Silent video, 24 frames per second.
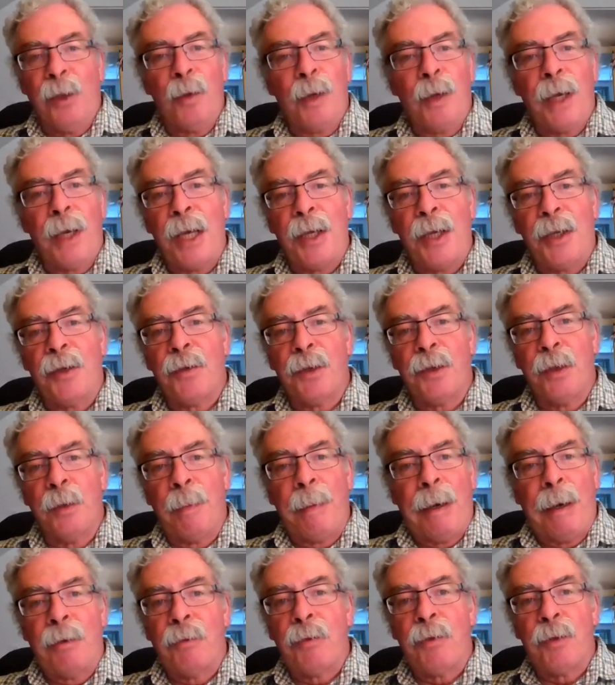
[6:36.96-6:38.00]
the locations of
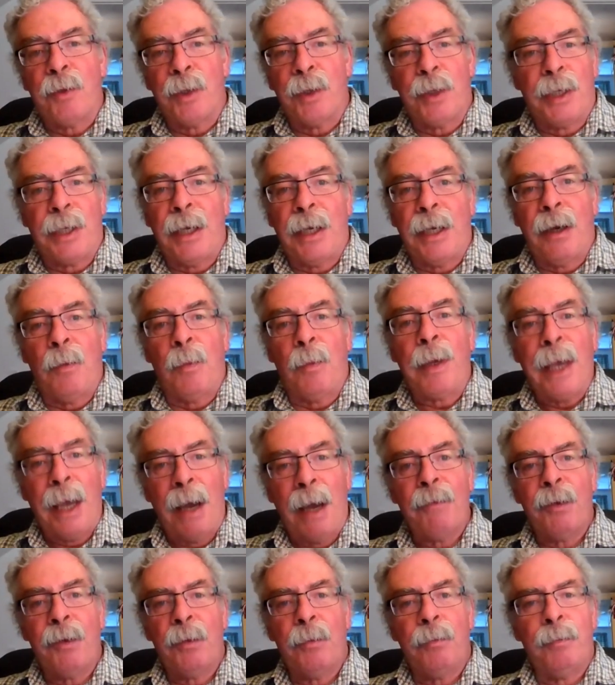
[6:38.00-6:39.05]
the boundaries of the town. We
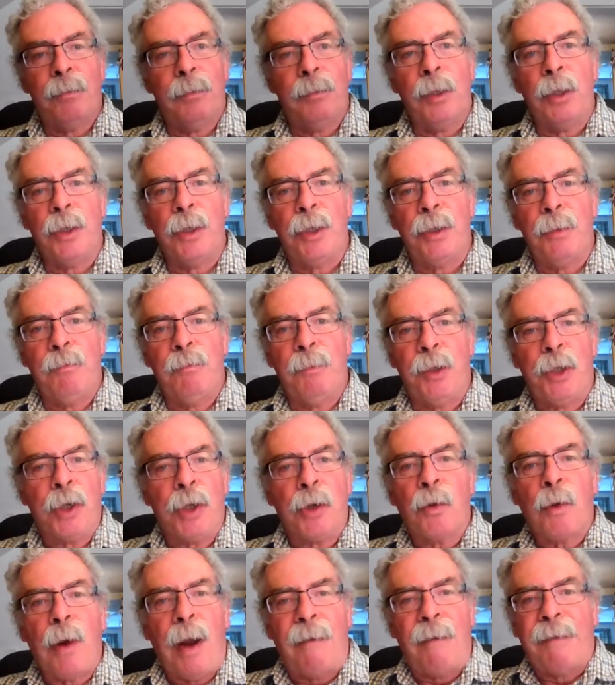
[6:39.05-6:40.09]
have the
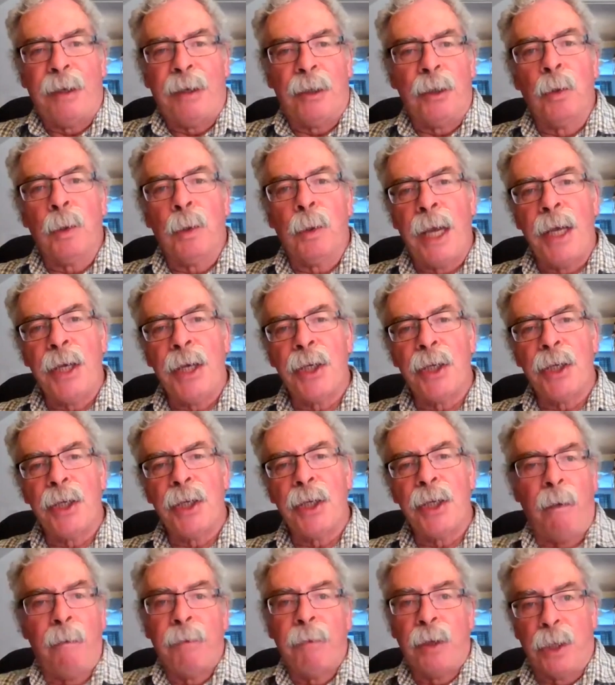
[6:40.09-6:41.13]
geographic
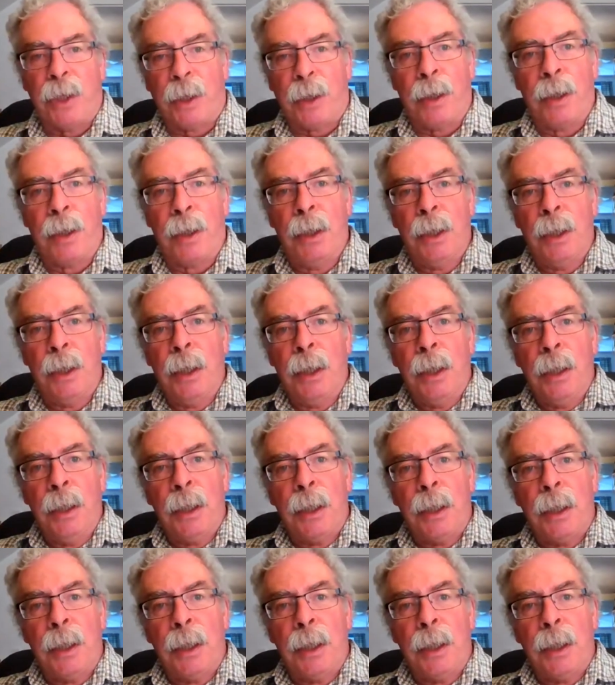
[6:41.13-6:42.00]
locations of everything. You